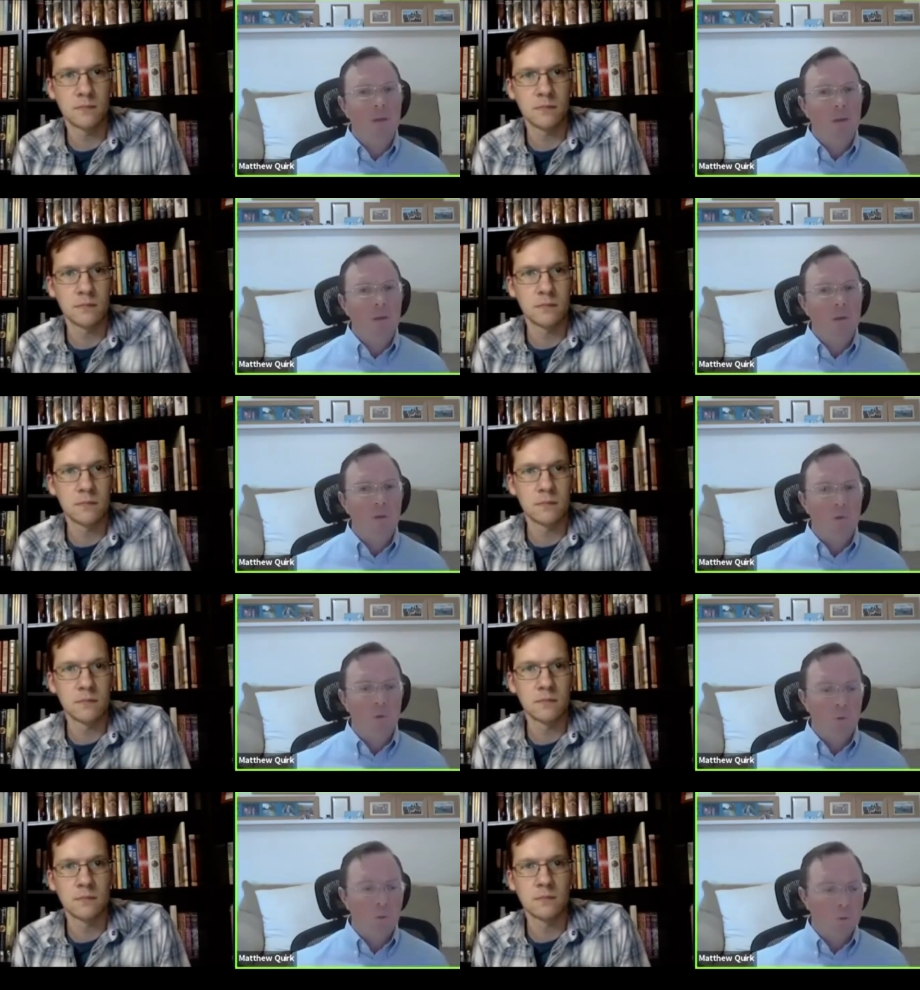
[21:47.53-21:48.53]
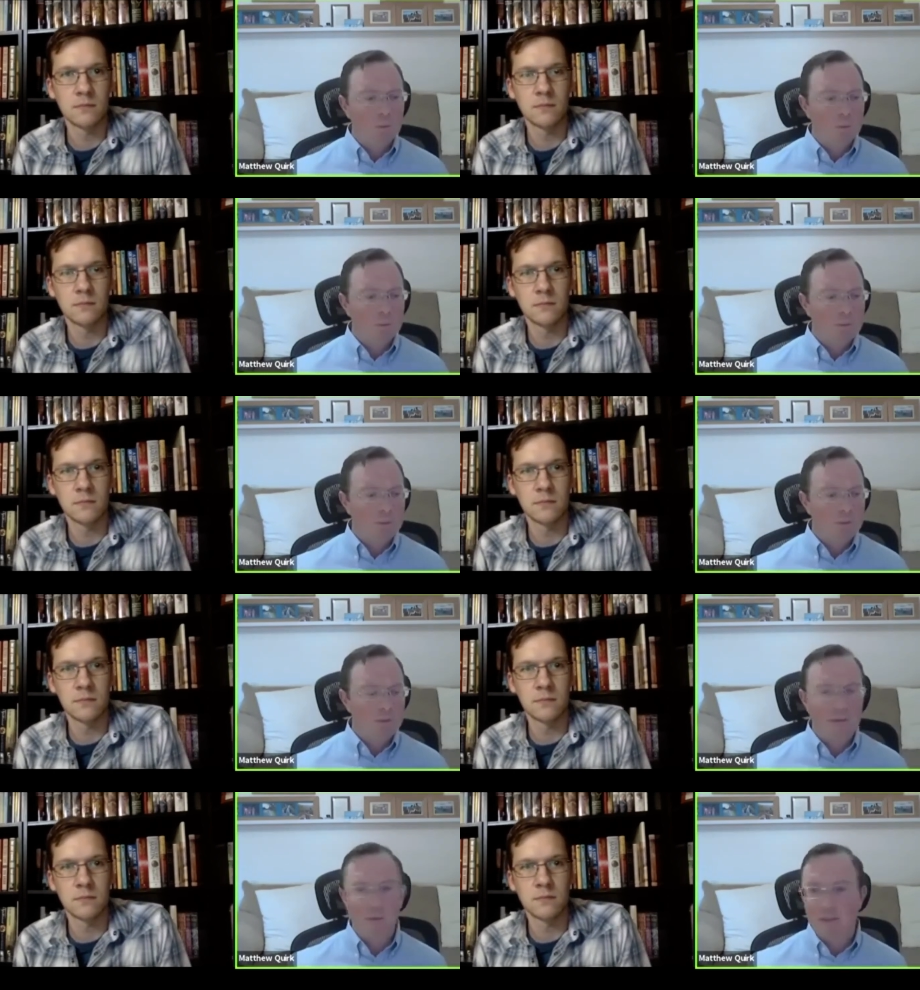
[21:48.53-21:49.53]
Speaker 1: you
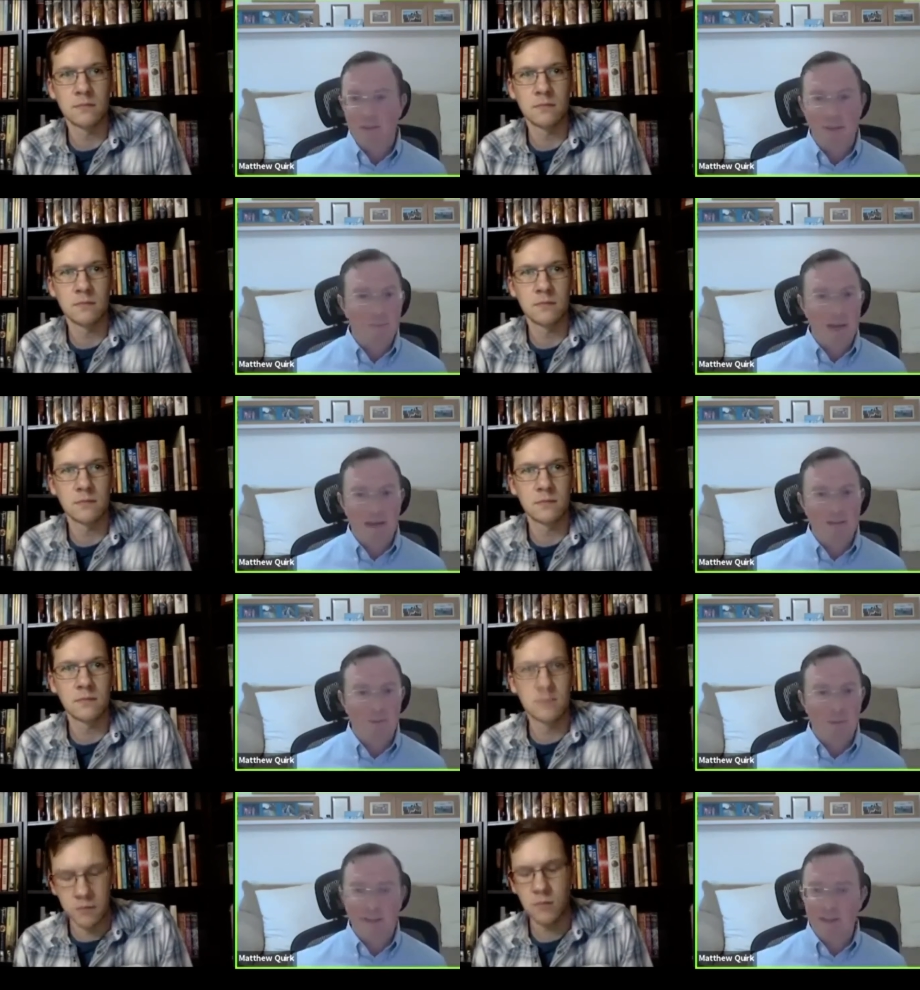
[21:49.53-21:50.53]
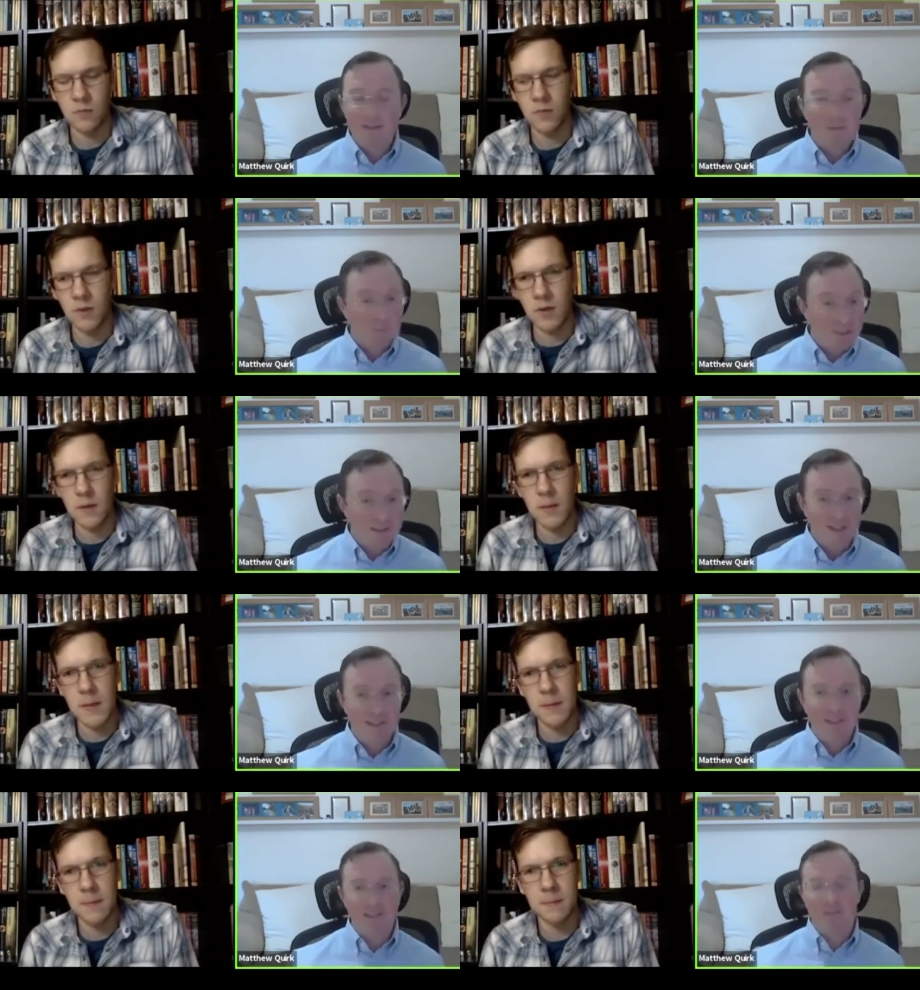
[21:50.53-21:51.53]
see what's up next. But it's a
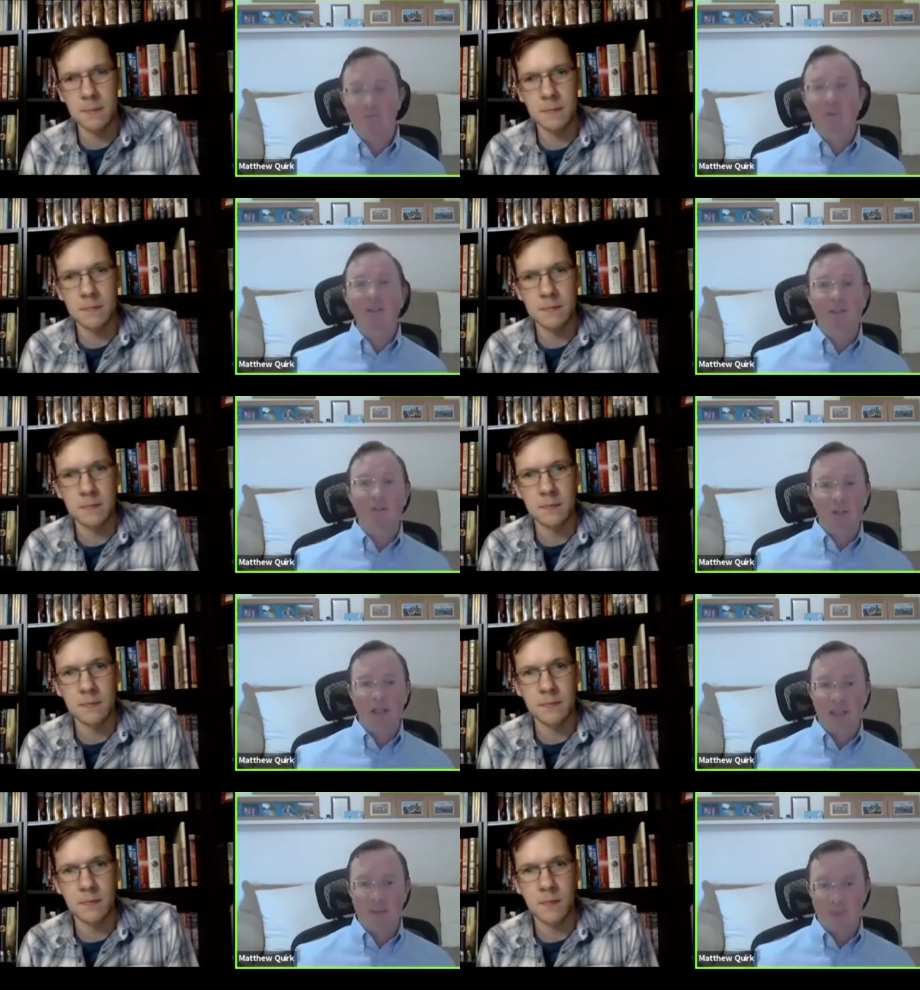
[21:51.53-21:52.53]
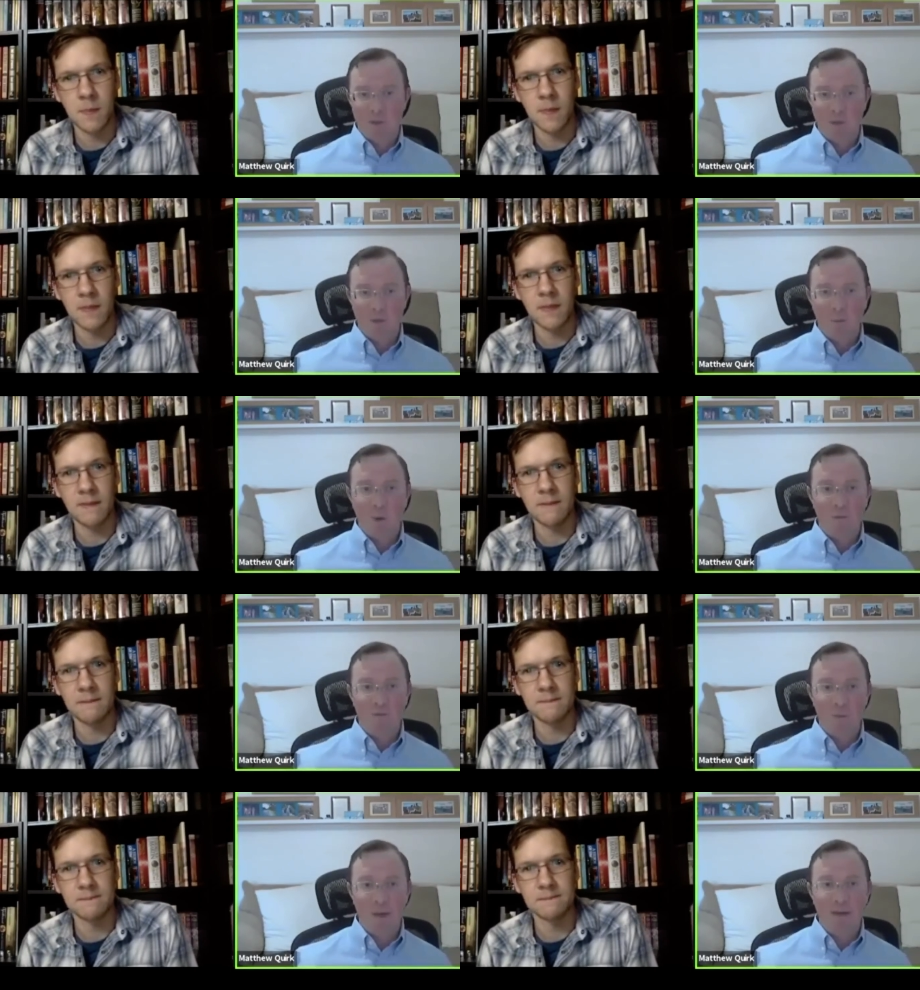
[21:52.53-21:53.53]
really tricky game to do the pulled
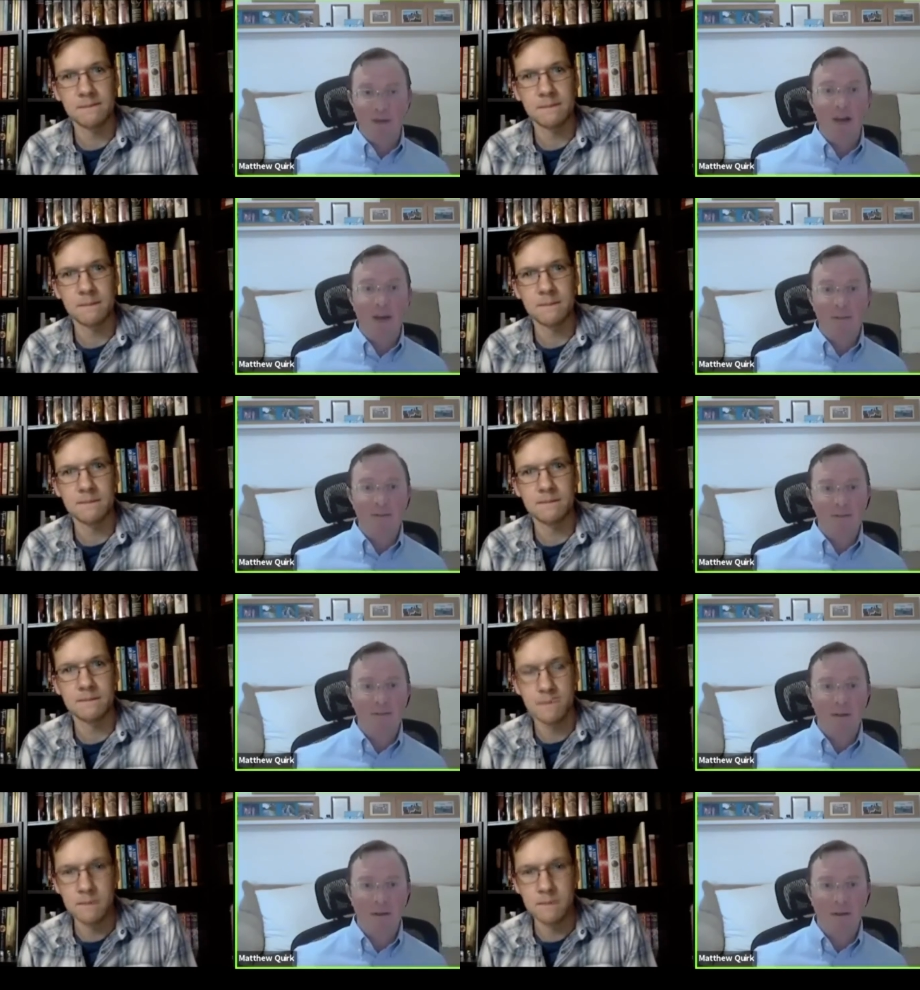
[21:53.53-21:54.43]
from the headlines,